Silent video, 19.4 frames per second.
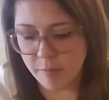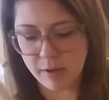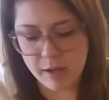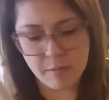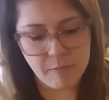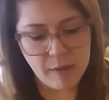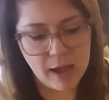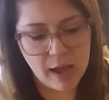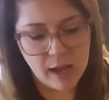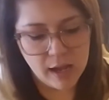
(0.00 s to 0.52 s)

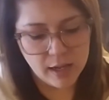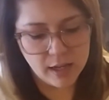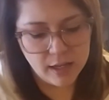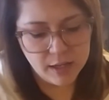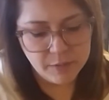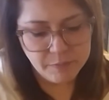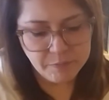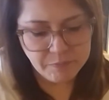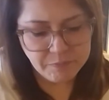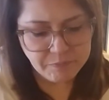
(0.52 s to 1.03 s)
back
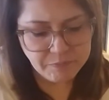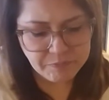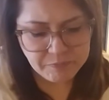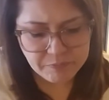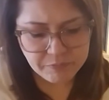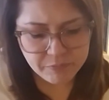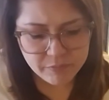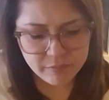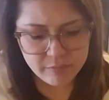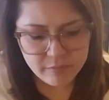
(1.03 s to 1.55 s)

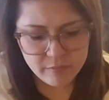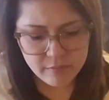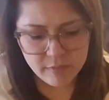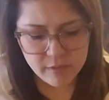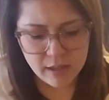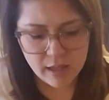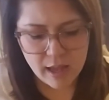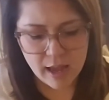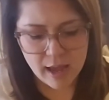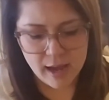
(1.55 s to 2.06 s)

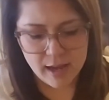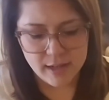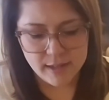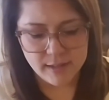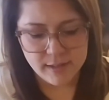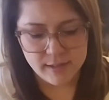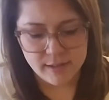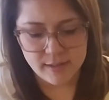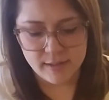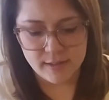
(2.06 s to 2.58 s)

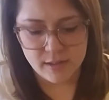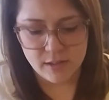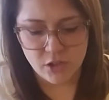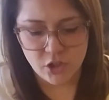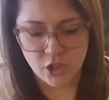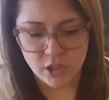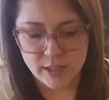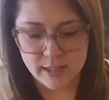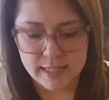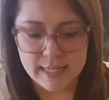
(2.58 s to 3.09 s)
as
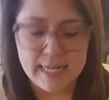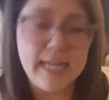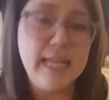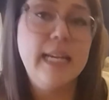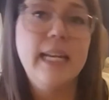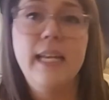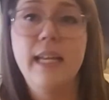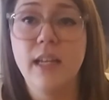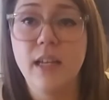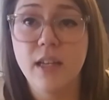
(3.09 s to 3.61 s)
just
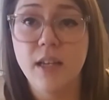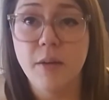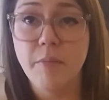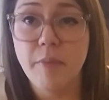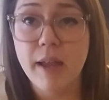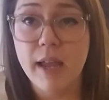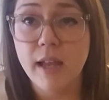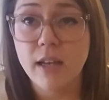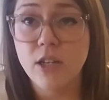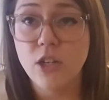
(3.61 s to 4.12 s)
needing
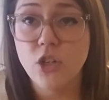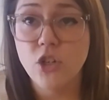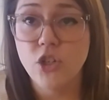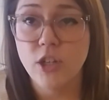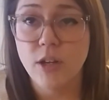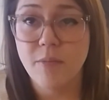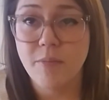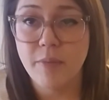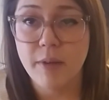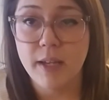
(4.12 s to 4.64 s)

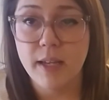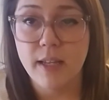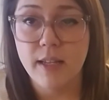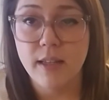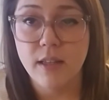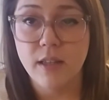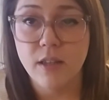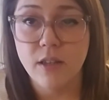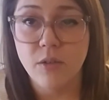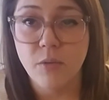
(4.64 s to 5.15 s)
companionship
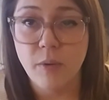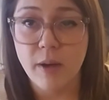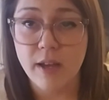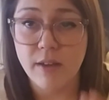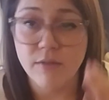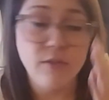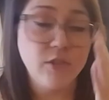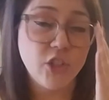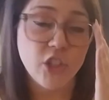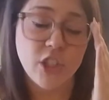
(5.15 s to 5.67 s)
in the way
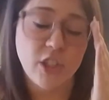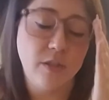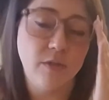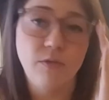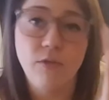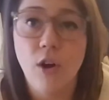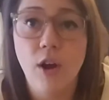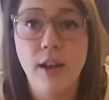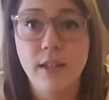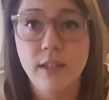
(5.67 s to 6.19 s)
of just a
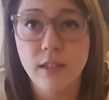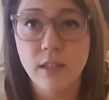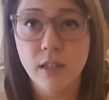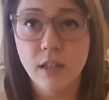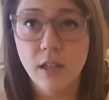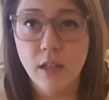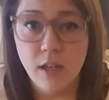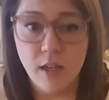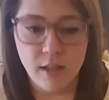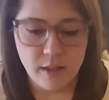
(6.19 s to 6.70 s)
friend.
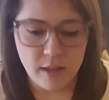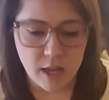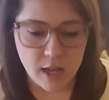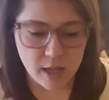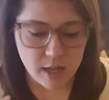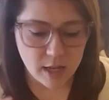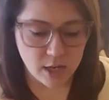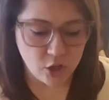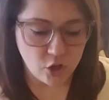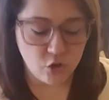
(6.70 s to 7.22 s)
They
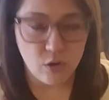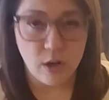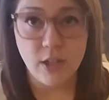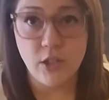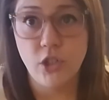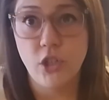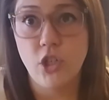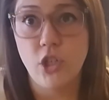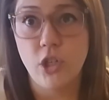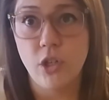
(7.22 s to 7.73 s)
can
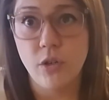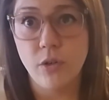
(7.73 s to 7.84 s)
trust you,